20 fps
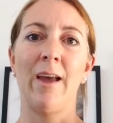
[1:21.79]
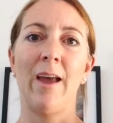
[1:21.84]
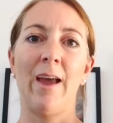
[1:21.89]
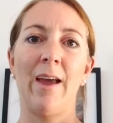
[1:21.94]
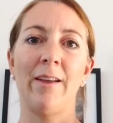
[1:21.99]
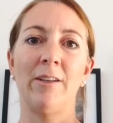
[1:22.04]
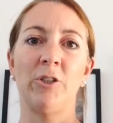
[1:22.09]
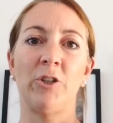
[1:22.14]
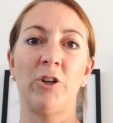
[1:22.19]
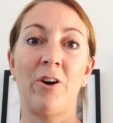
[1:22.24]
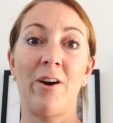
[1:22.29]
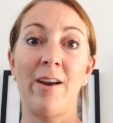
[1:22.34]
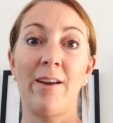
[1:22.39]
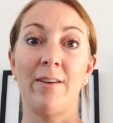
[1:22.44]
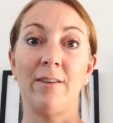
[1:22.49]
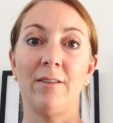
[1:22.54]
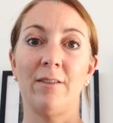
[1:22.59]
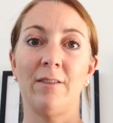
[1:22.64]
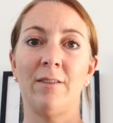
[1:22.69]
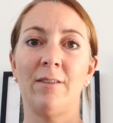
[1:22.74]
and
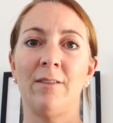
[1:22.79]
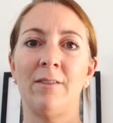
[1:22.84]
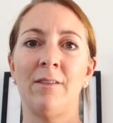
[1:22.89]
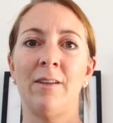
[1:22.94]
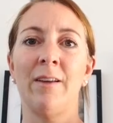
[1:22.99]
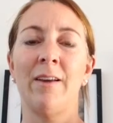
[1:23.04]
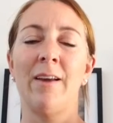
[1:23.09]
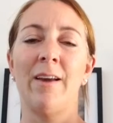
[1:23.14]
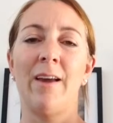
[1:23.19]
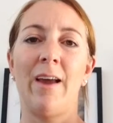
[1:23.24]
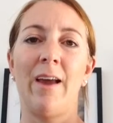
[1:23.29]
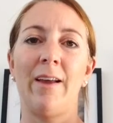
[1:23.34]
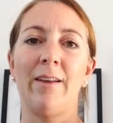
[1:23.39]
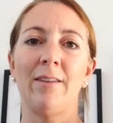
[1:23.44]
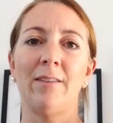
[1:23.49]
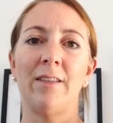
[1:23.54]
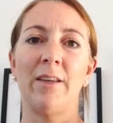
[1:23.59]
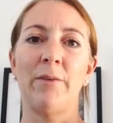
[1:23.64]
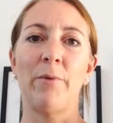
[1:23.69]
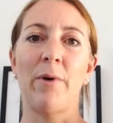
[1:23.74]
trends
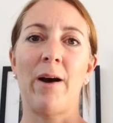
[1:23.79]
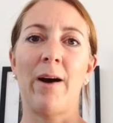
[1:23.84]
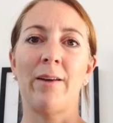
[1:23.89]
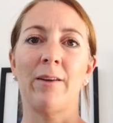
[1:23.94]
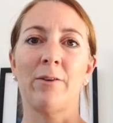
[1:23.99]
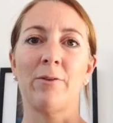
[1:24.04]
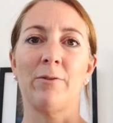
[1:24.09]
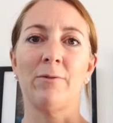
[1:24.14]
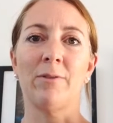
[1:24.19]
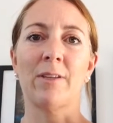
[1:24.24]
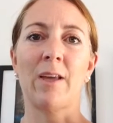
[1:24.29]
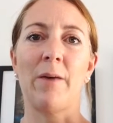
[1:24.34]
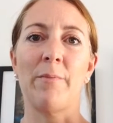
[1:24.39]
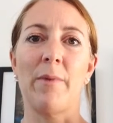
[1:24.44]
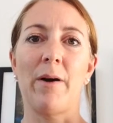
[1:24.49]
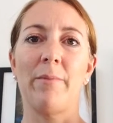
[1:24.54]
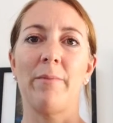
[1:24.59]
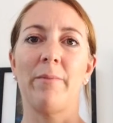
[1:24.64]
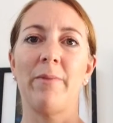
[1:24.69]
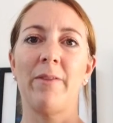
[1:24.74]
and see what articles come
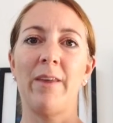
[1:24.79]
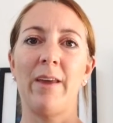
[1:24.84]
up.